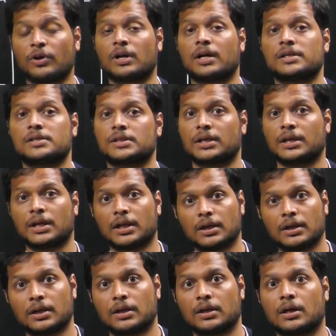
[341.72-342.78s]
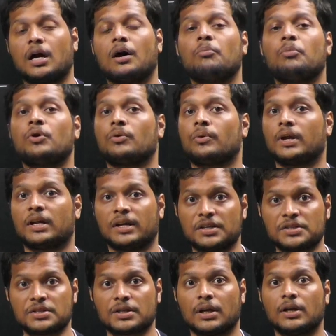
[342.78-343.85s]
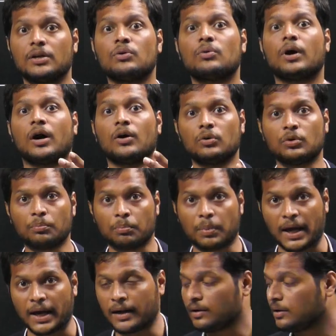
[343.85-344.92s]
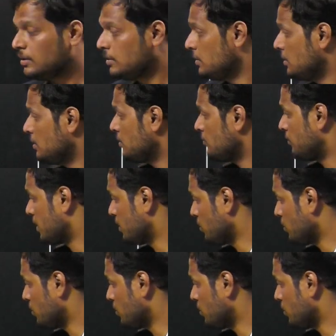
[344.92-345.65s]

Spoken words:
constructing compound wall initially, you have to plan for a